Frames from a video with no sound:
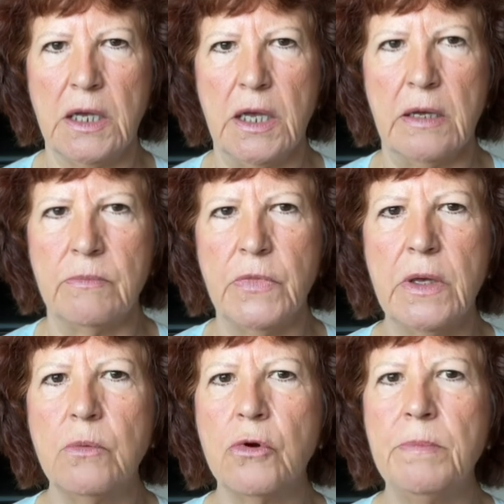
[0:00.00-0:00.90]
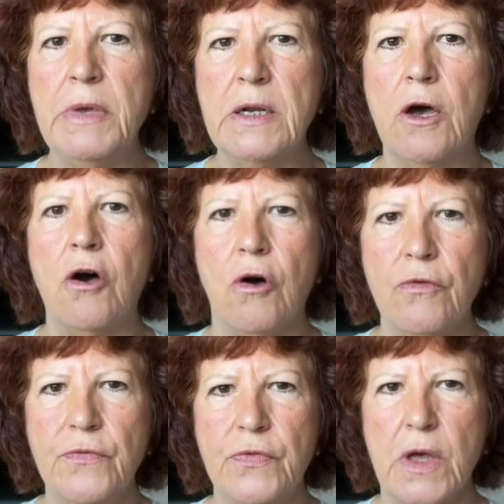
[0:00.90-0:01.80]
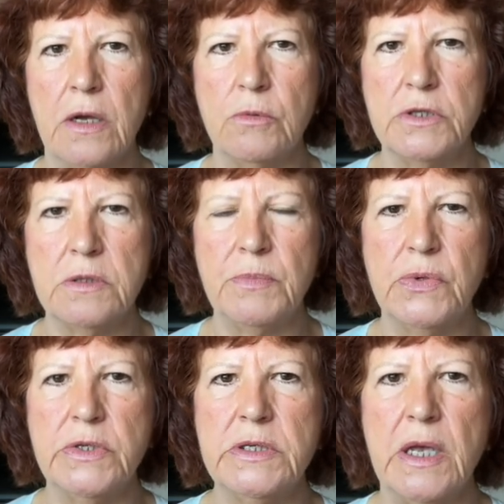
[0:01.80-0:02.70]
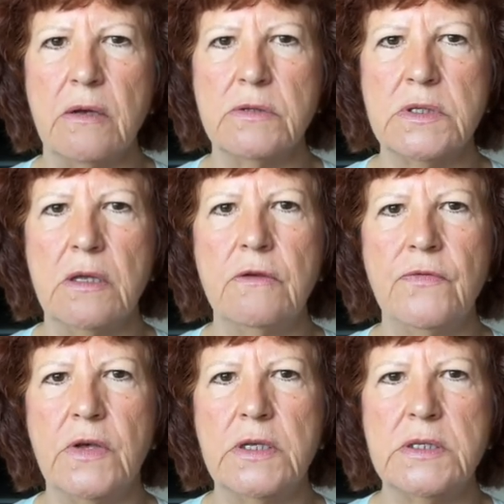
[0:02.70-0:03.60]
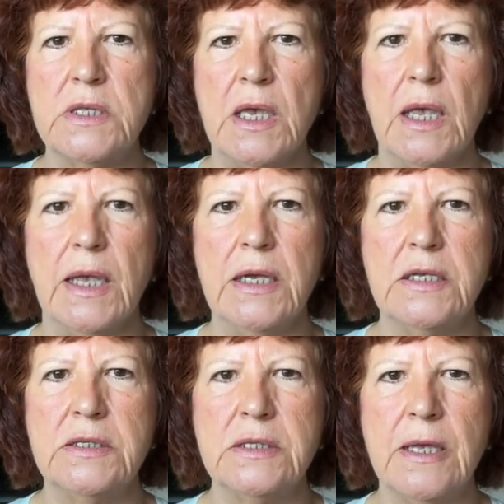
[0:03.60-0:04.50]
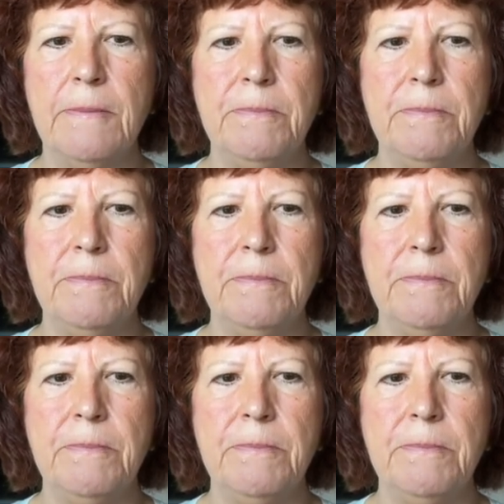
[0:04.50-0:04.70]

that were a bit off that I want to point out. So the first thing is